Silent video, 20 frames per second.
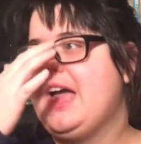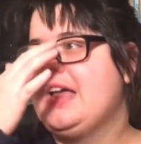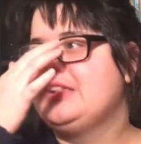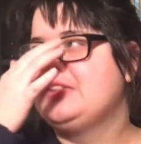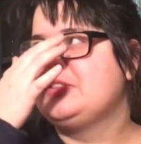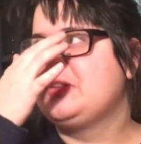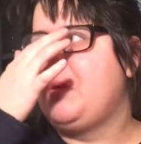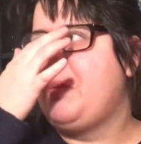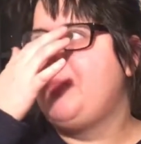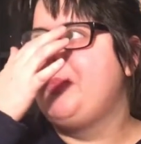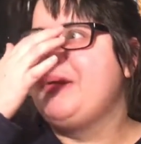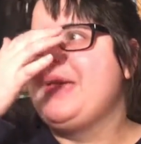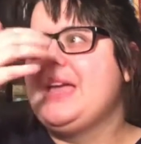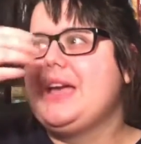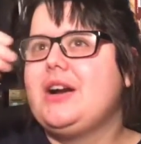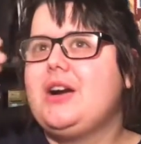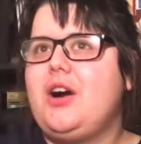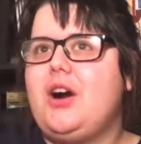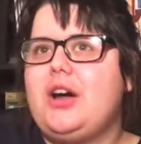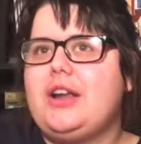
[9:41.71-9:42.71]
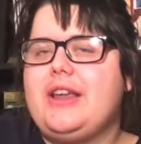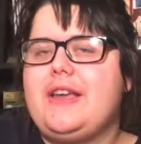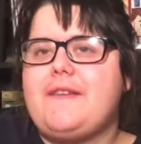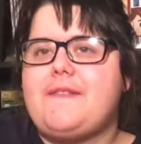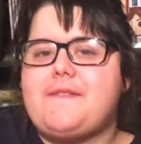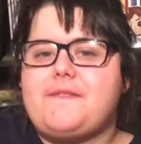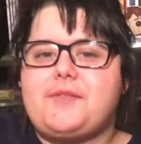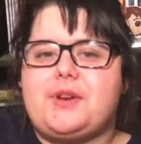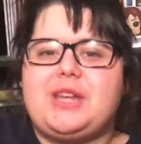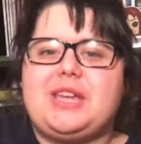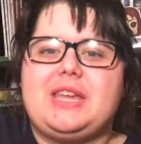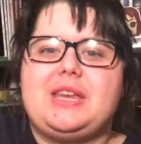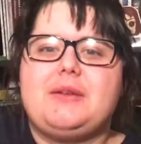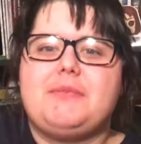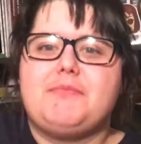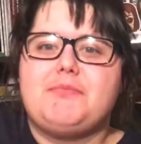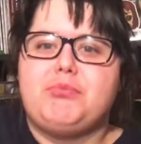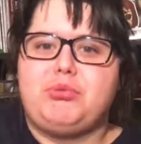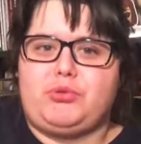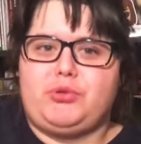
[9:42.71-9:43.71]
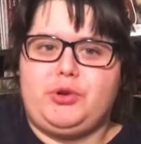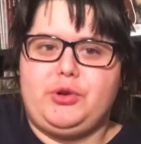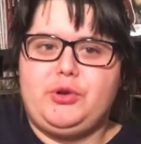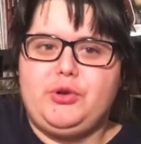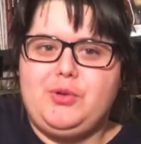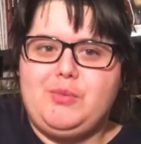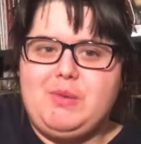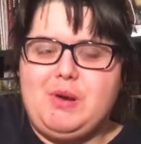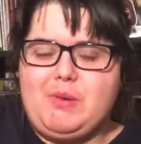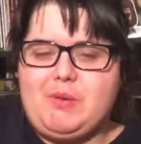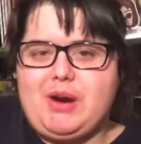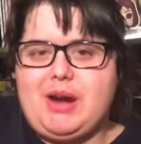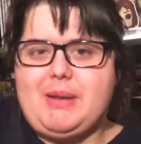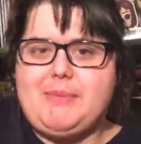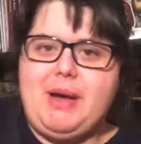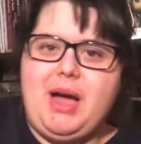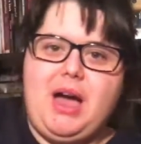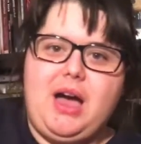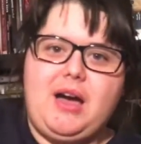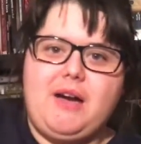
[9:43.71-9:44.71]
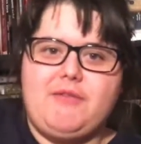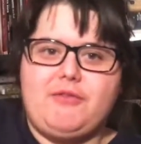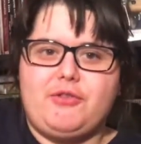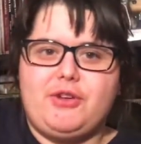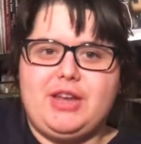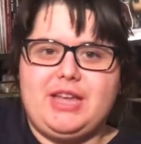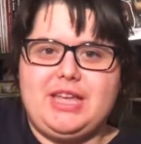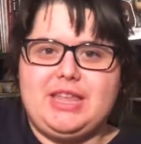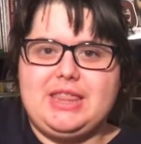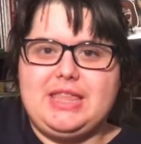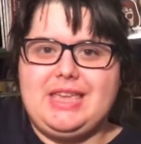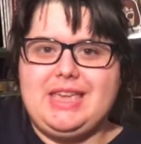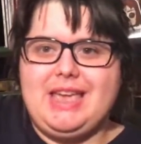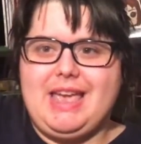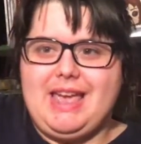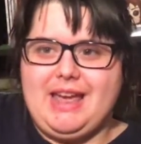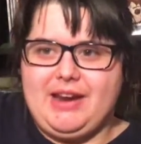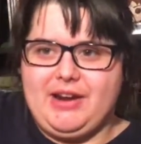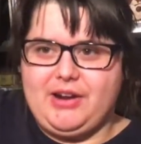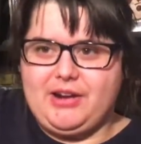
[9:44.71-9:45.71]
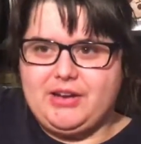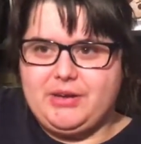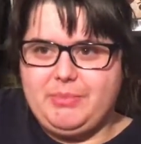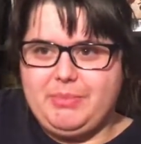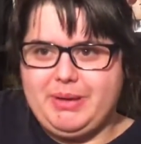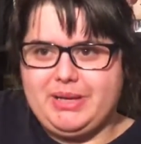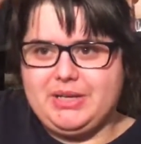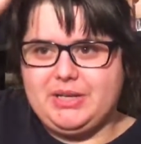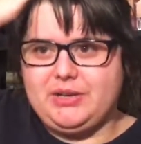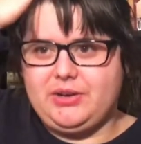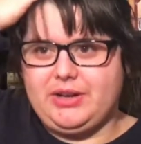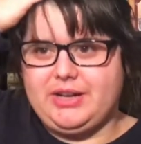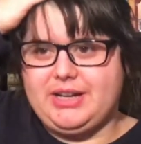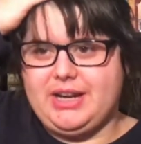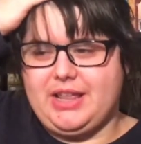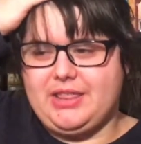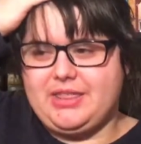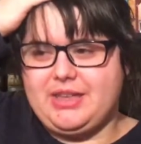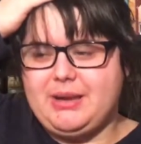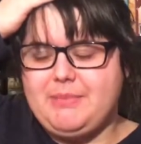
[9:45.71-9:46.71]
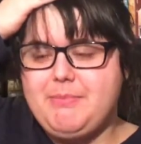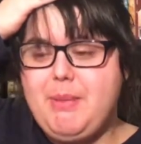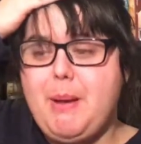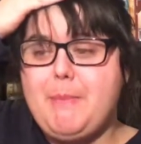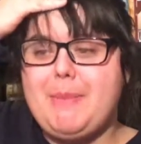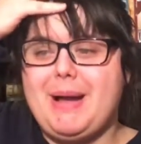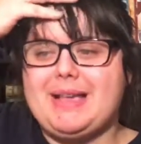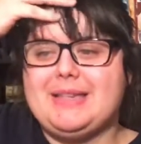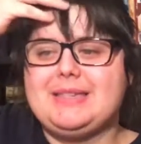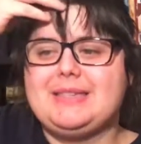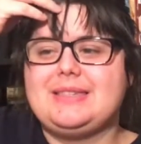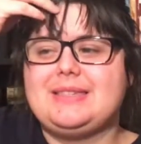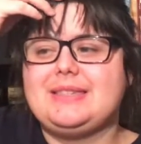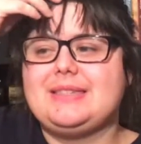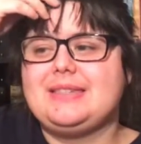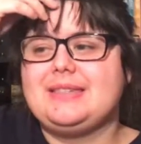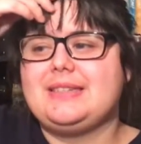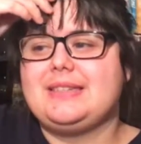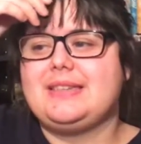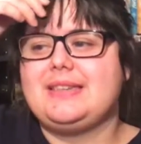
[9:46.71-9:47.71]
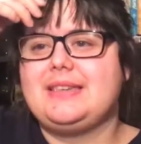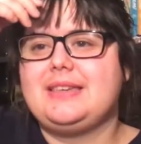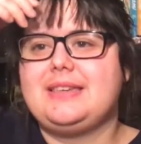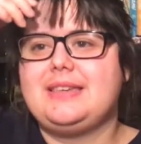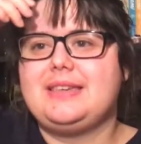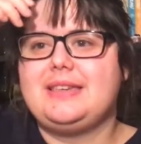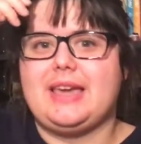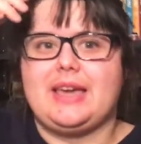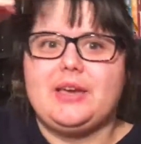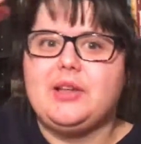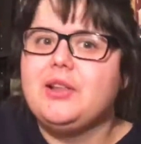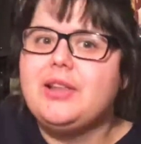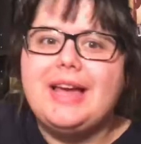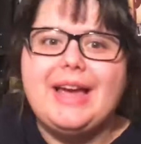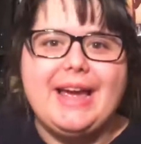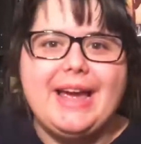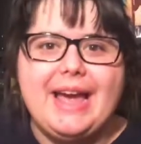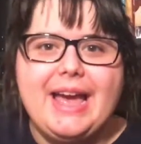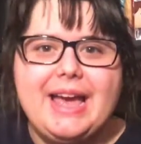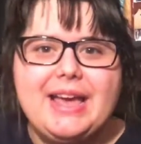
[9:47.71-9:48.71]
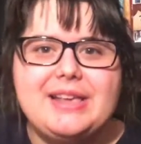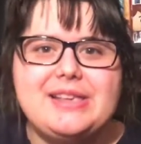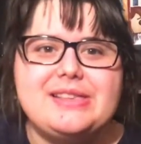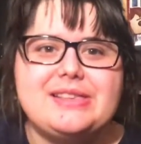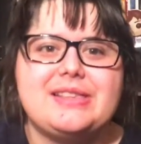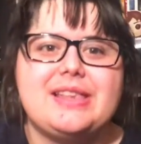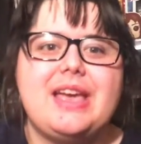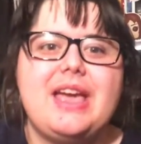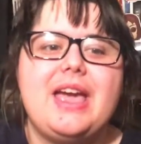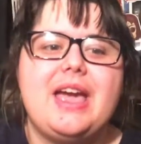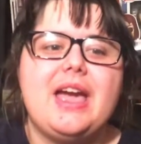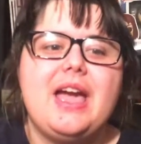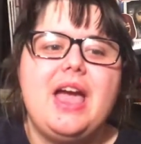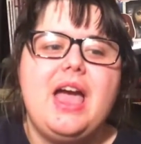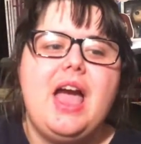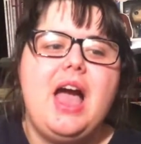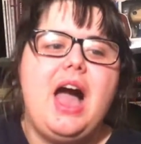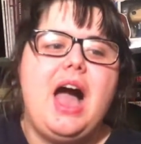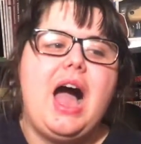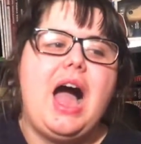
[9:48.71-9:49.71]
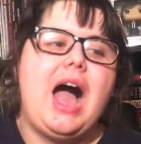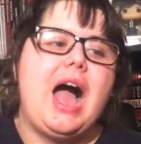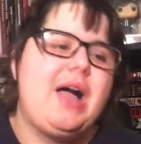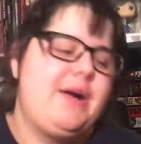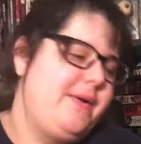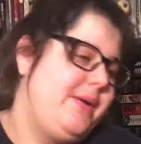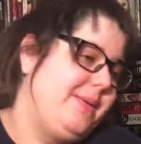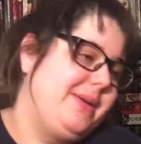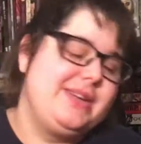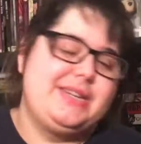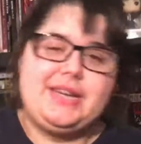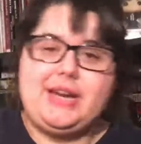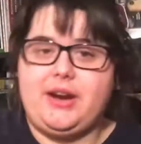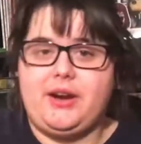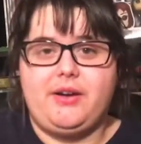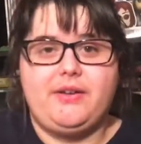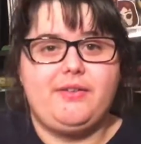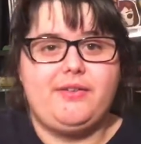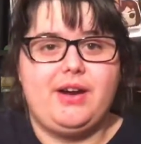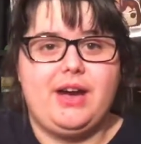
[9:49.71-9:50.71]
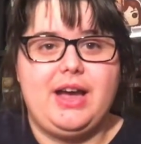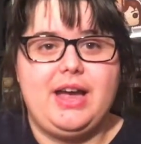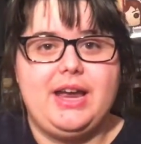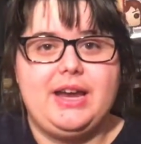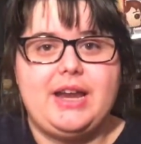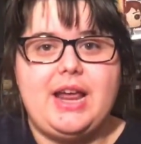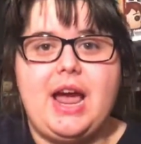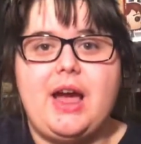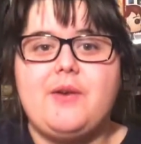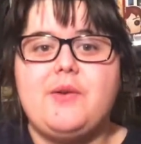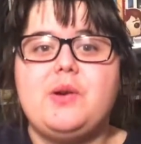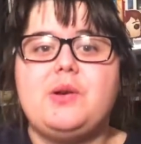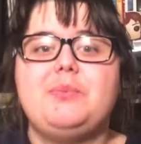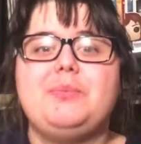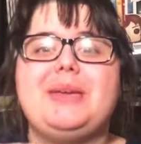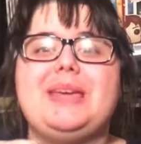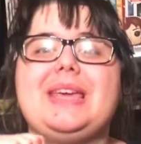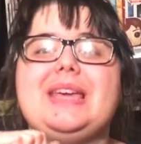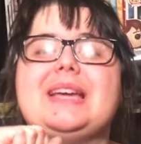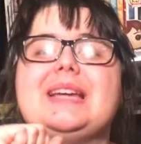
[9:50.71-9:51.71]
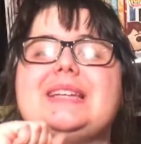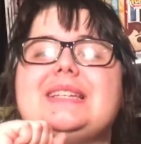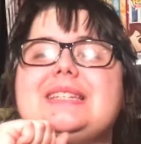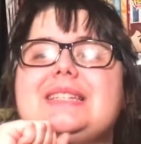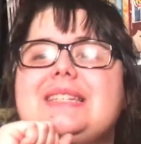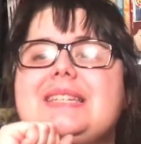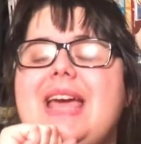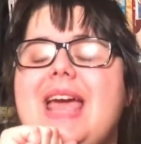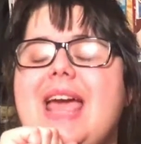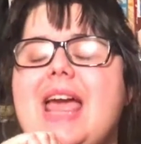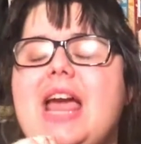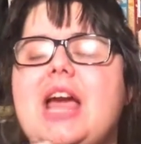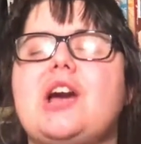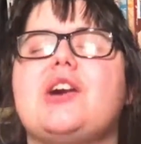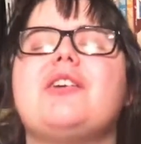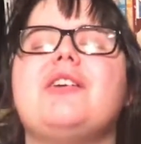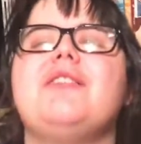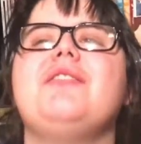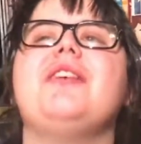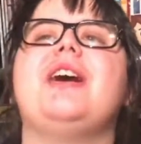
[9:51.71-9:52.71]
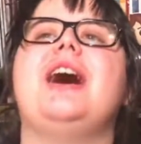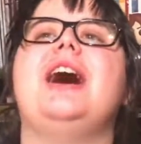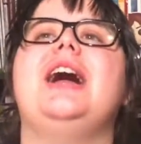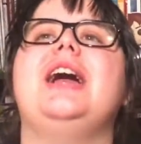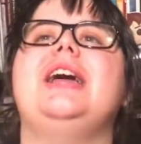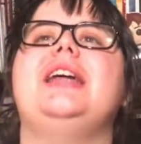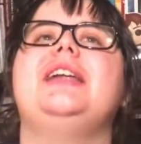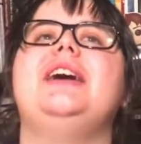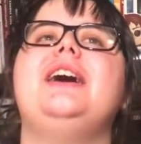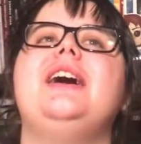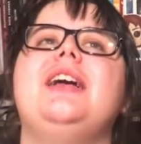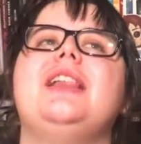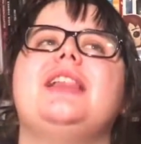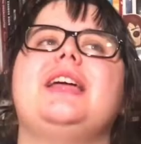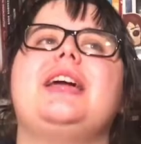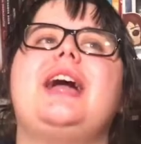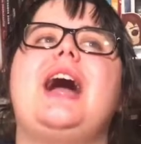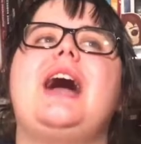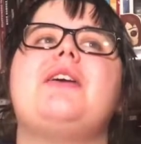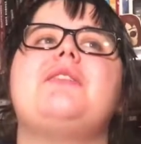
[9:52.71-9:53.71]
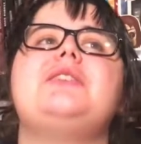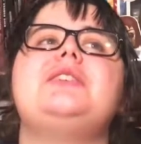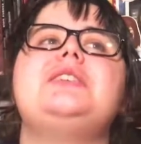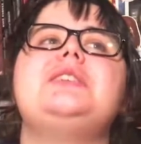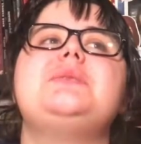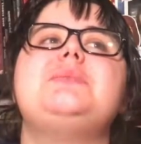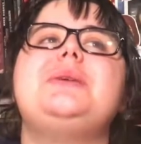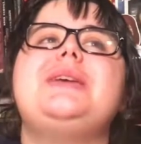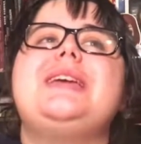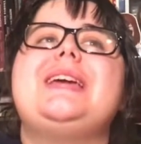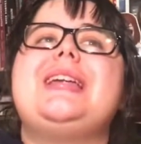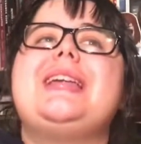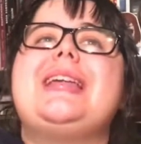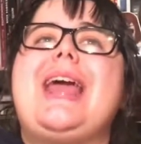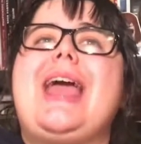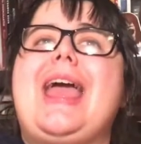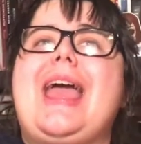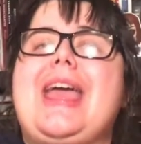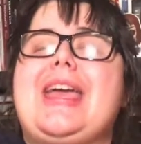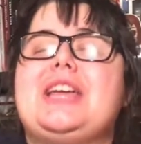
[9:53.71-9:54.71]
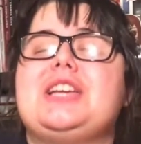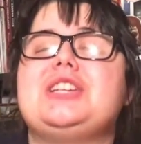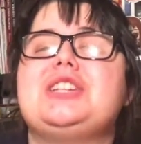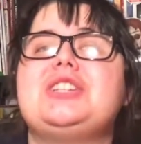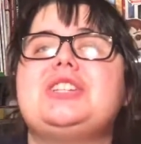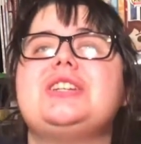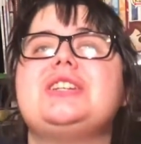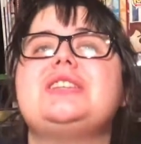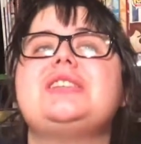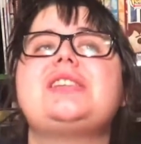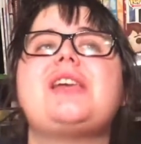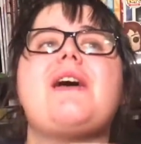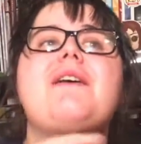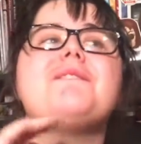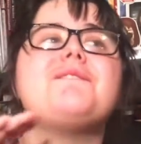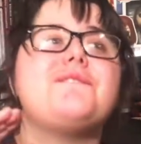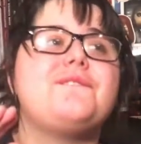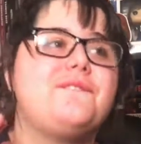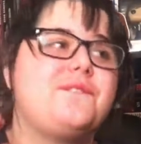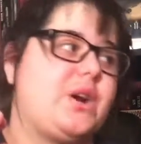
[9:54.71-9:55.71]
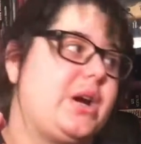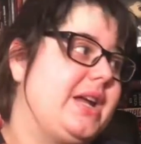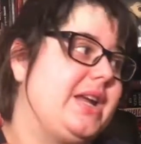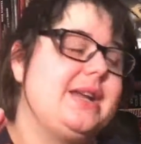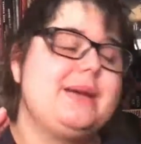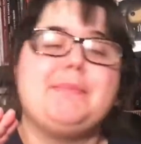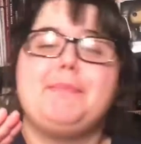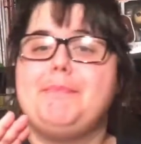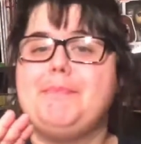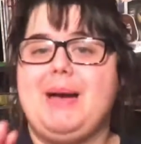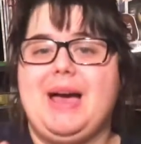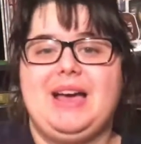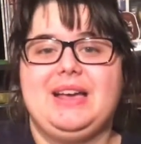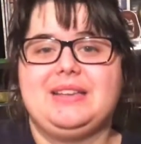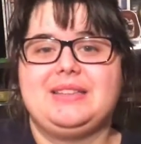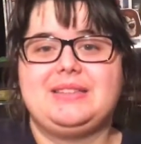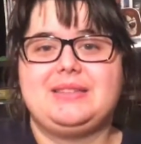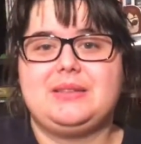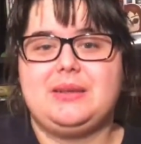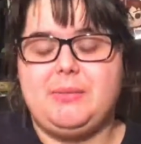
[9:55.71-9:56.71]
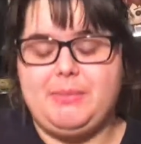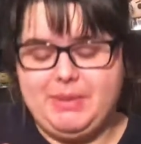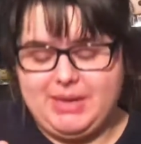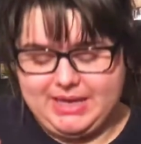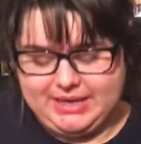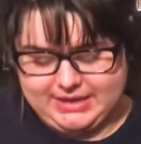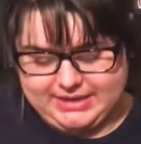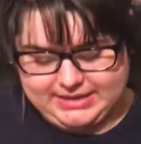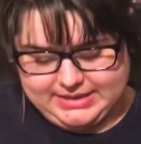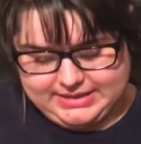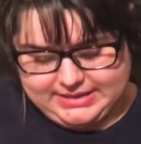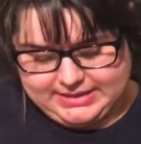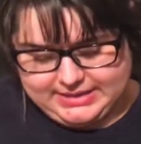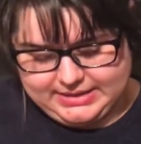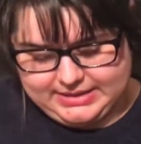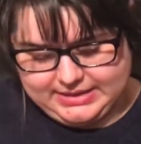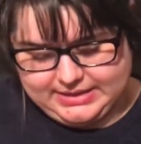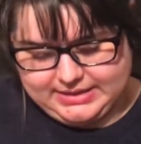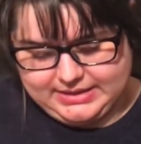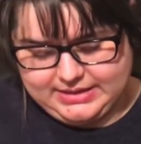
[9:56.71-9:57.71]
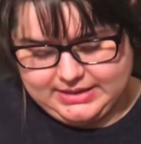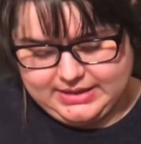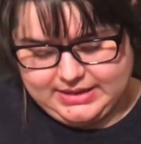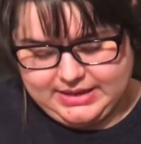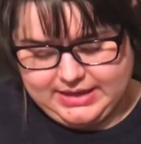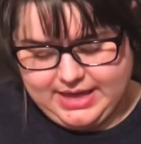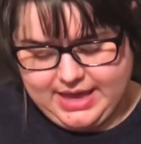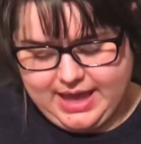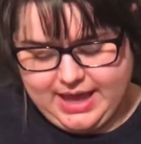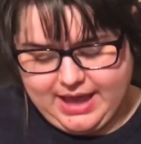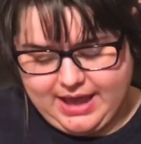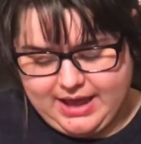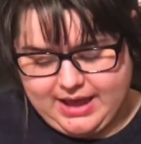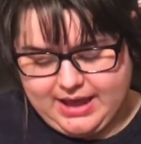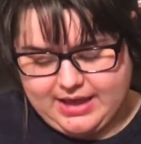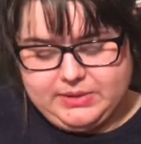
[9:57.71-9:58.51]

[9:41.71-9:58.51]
And so being on a freaking broom where I'm hovering in the air dependent on nothing but my skill, I guess, like I would be terrified. I would be terrified. Like, I would just be an anxious freaking mess because, yeah.